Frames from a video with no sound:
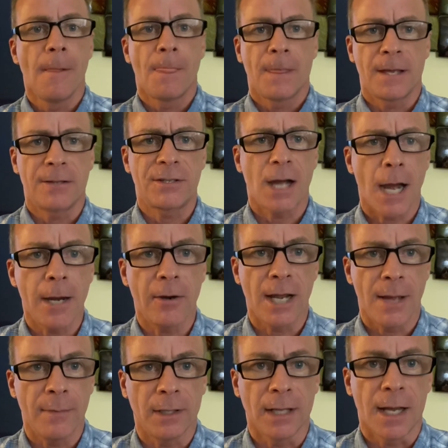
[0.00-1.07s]
The entire
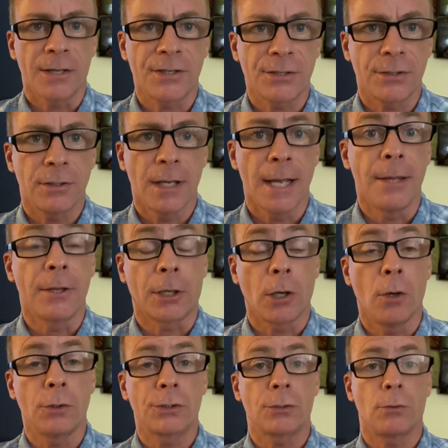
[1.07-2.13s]
MLS in the
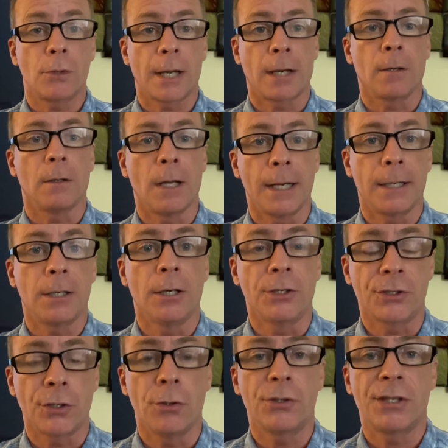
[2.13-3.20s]
Coastal Carolina
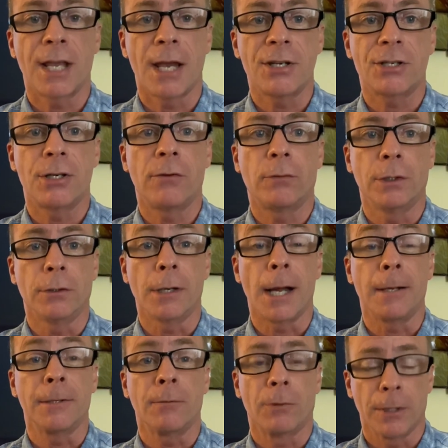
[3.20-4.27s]
Association of
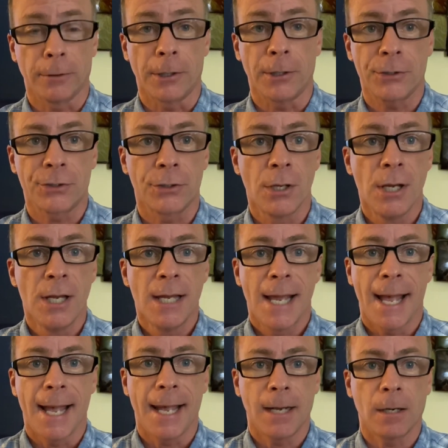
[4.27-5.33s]
Realtors
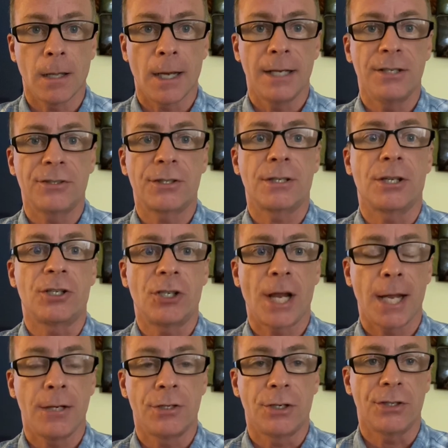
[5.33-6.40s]
analyzed the
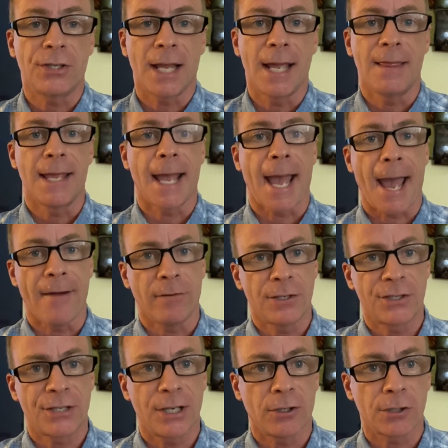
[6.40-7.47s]
changes in the average
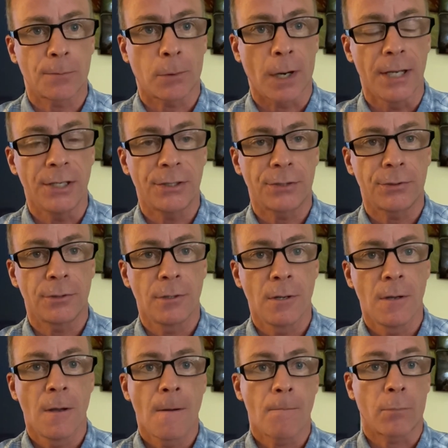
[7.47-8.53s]
sales price
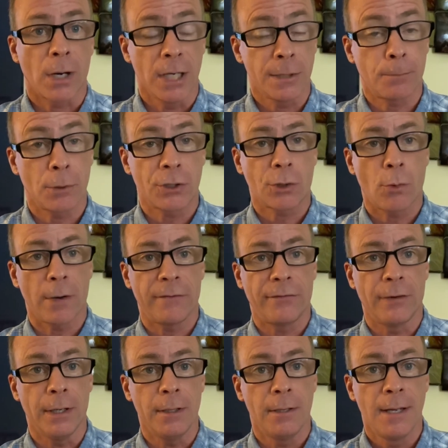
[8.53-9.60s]
per square
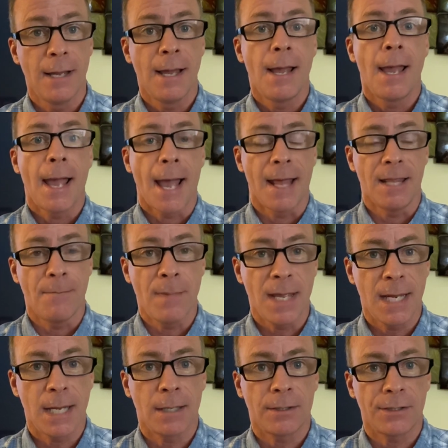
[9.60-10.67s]
foot, and the
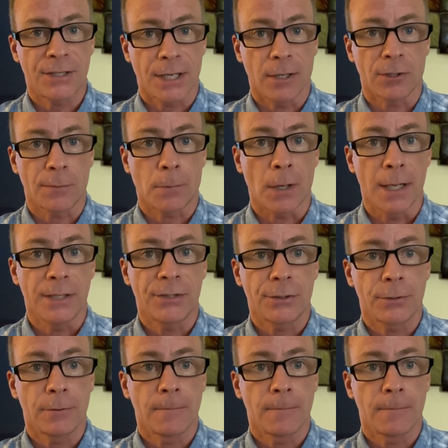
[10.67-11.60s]
median sales price.